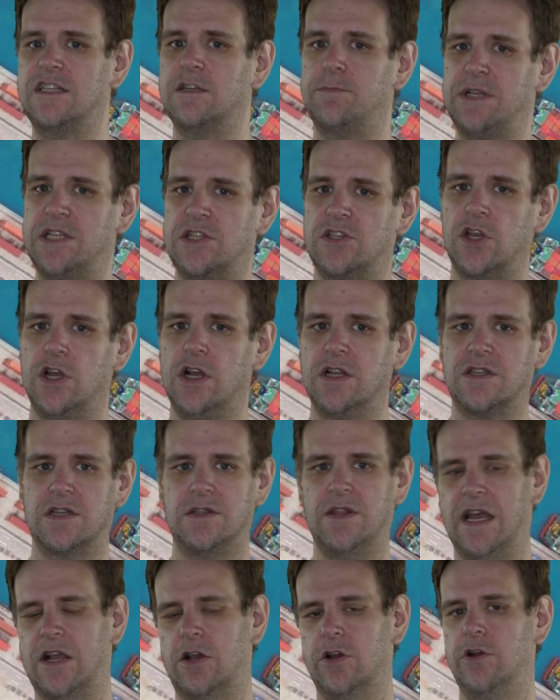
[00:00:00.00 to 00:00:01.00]
to be
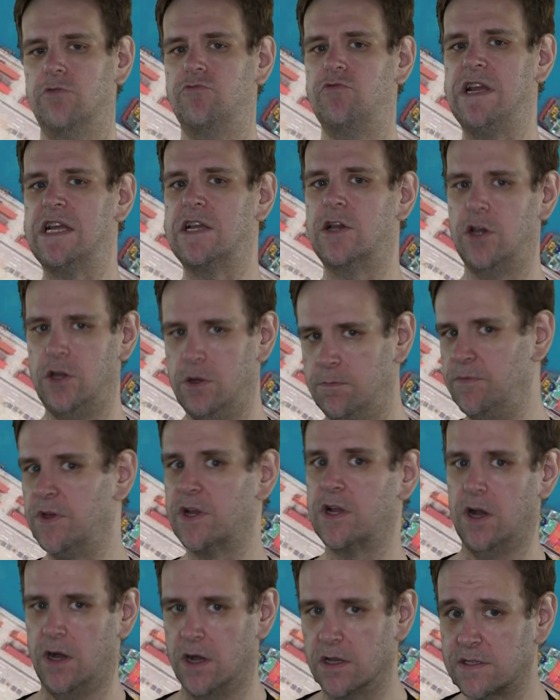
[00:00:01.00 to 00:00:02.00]
certain they're going to recoup the
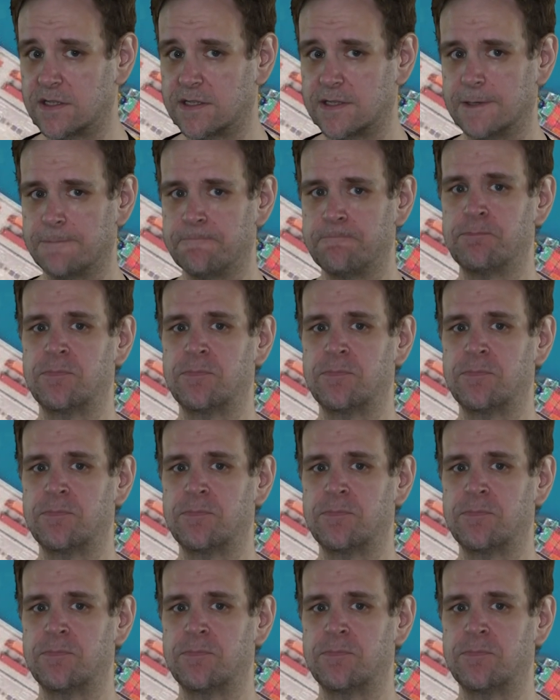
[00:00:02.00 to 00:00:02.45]
costs